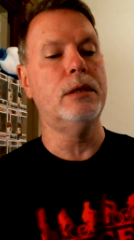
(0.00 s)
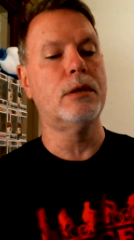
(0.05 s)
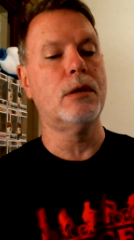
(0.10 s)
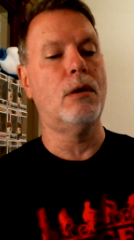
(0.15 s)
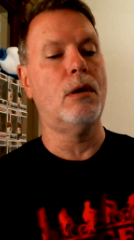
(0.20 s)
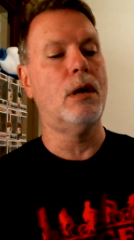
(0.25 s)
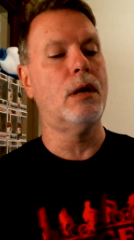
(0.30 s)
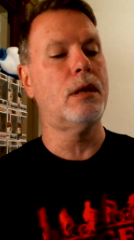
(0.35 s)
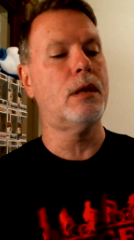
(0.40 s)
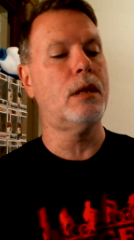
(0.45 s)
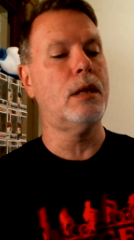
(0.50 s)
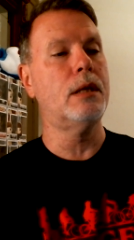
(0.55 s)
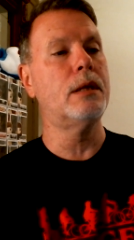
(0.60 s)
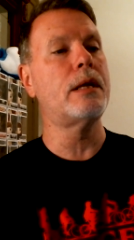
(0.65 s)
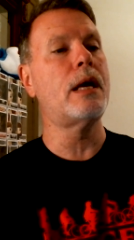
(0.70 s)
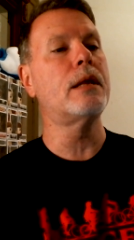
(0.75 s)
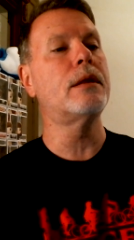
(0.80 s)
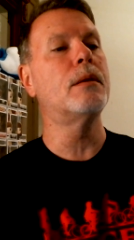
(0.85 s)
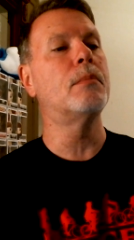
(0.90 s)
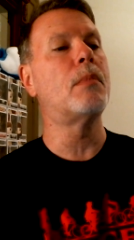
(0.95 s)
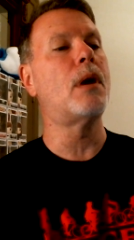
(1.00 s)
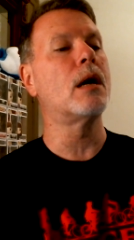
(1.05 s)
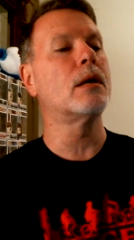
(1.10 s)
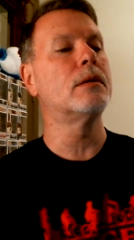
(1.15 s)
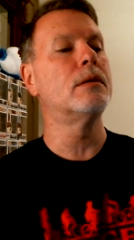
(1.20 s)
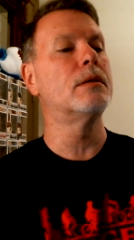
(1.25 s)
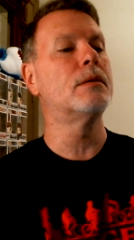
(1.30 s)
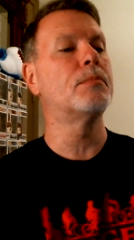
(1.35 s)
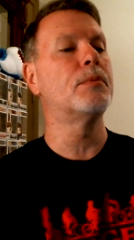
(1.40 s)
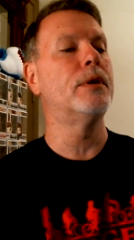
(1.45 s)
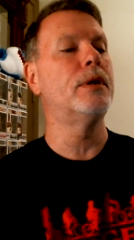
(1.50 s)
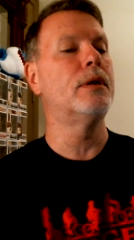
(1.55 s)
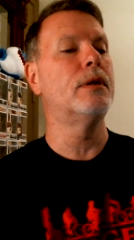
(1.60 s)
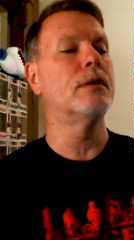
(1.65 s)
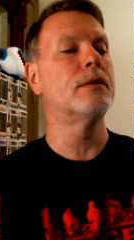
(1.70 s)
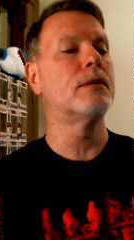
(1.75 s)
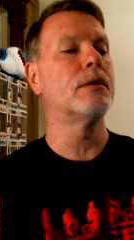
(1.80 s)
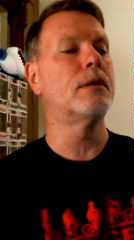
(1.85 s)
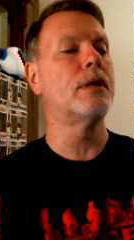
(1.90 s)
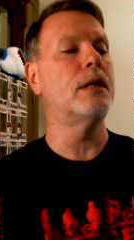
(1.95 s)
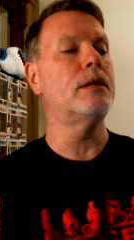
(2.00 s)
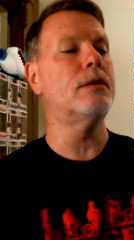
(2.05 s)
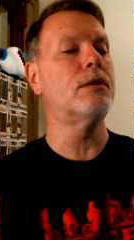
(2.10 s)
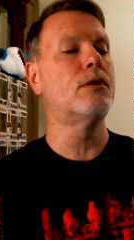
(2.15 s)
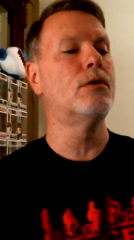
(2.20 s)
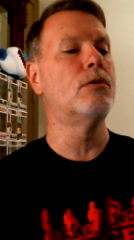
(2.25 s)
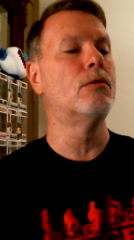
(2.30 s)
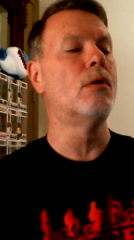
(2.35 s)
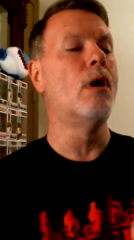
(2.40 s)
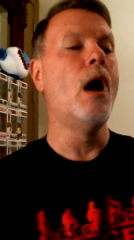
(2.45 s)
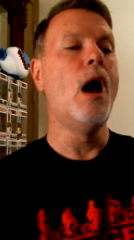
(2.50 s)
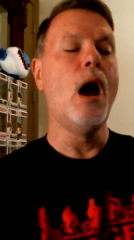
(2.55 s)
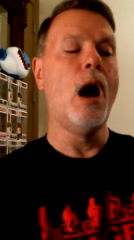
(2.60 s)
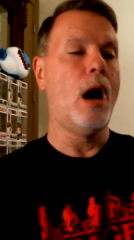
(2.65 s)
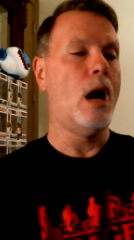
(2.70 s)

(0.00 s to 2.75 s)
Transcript: So other than that, the box is pretty good. So that's cool.